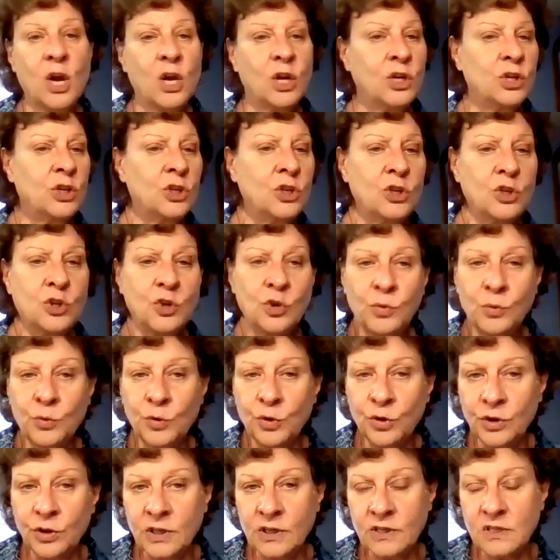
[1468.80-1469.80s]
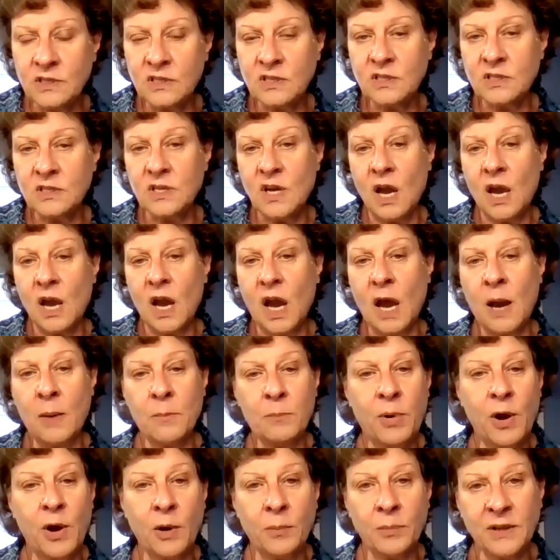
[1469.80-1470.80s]
numerous
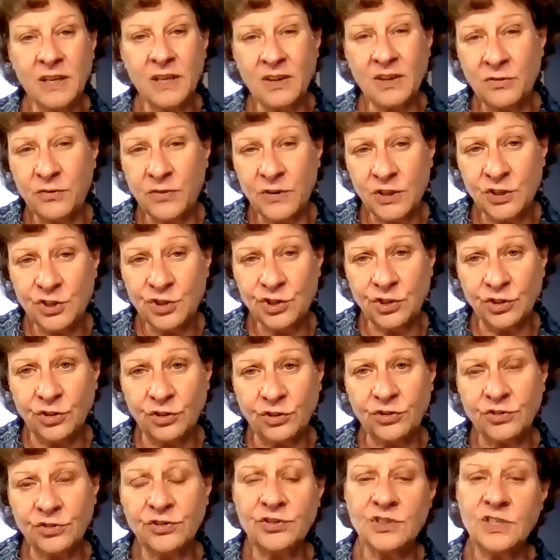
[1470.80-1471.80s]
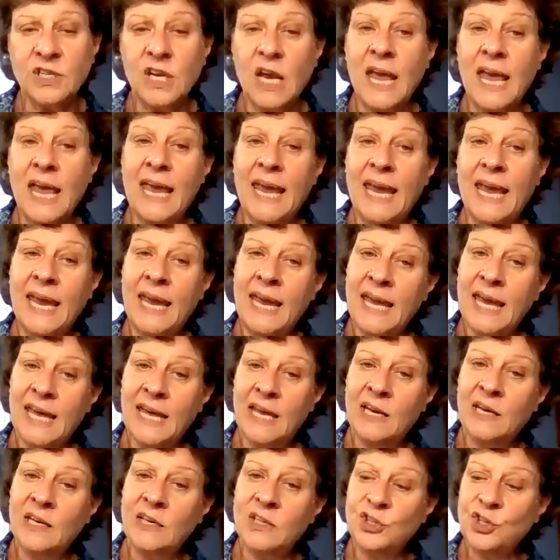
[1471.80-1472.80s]
public officials,
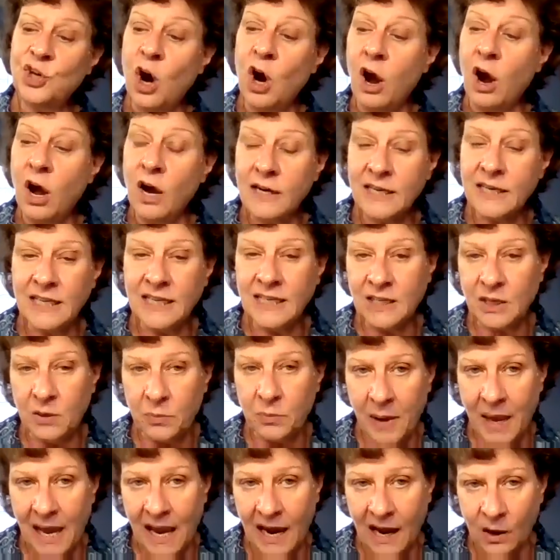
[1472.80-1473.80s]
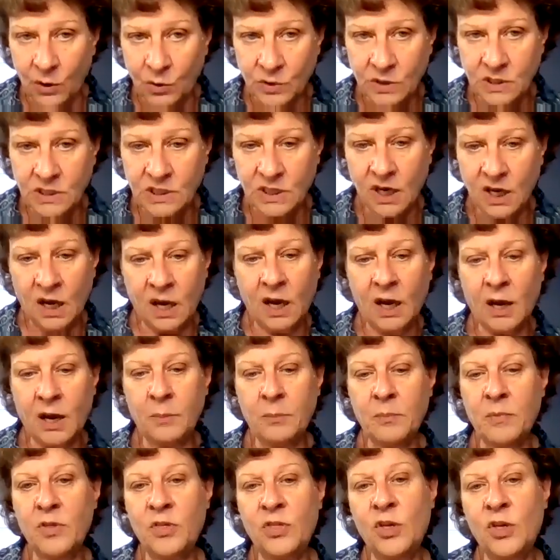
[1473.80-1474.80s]
and talking about
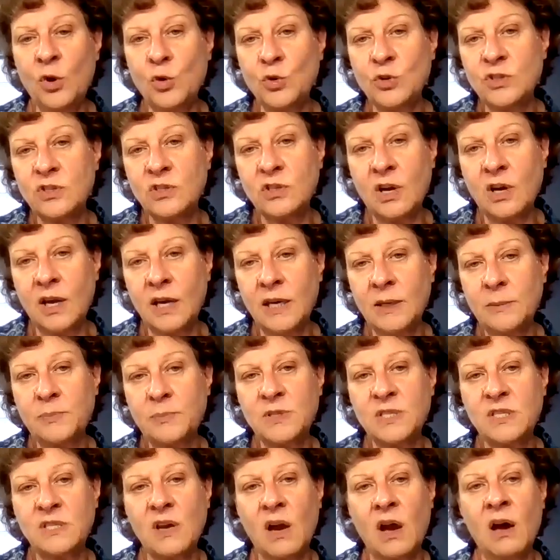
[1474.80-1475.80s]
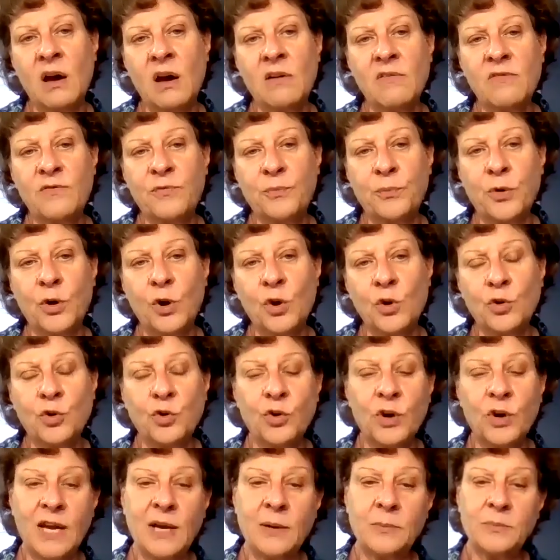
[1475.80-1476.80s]
those types of
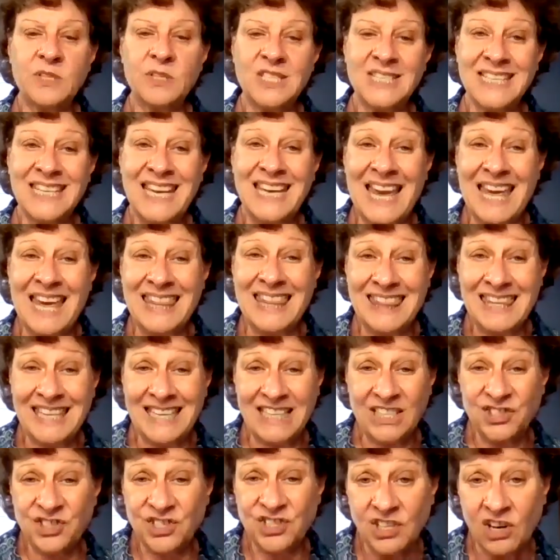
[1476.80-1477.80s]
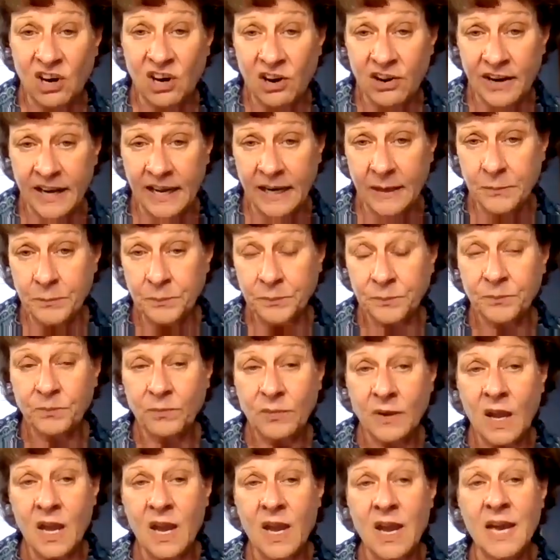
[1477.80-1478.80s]
programs to get things started.
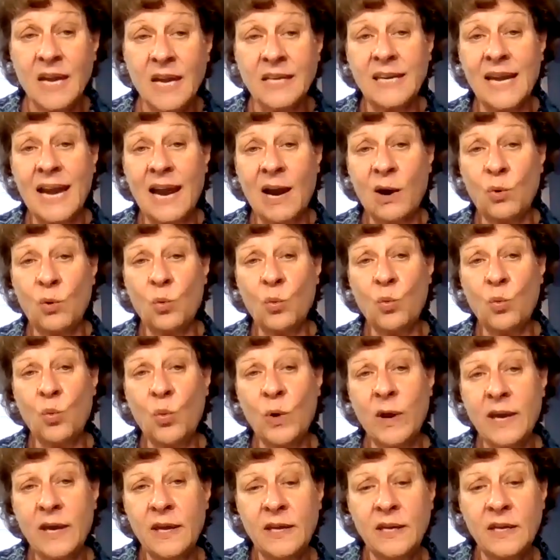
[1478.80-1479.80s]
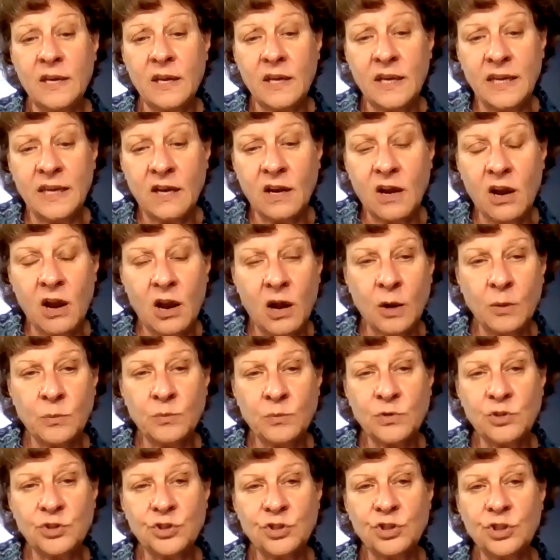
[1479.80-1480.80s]
Now, when it
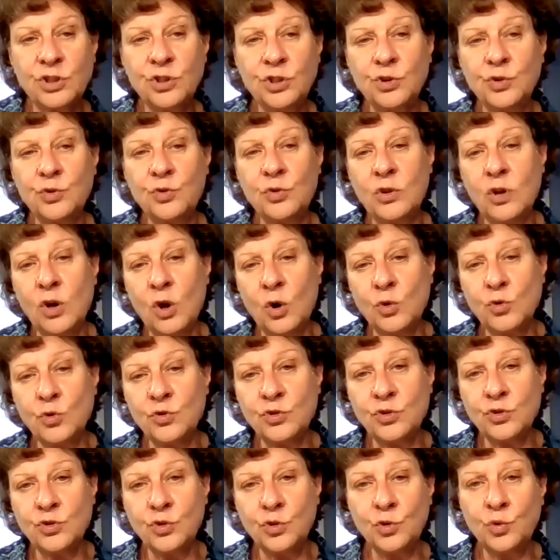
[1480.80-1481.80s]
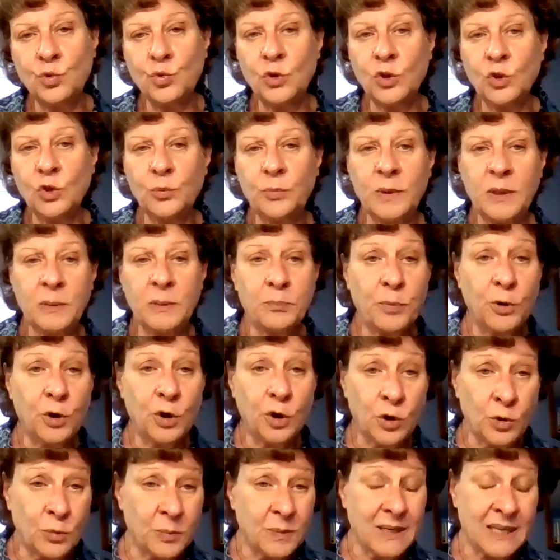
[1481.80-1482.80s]
comes to those who will be
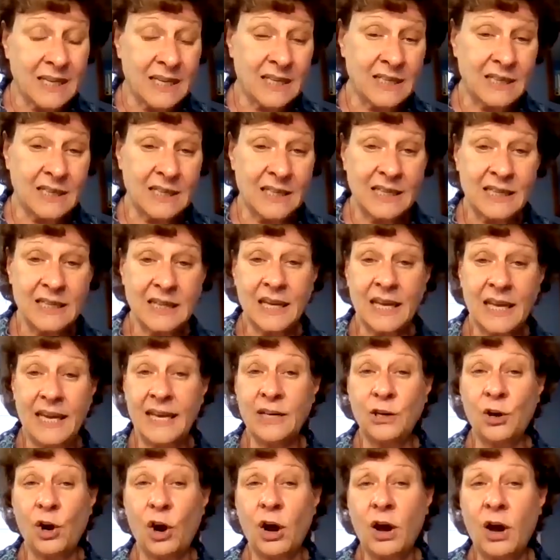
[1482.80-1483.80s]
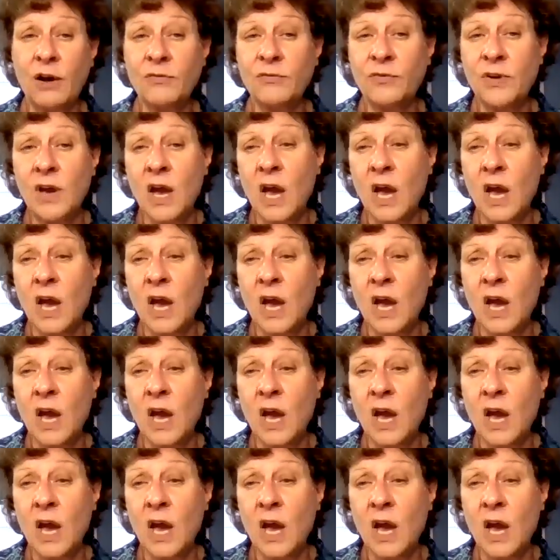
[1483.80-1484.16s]
permanently laid off,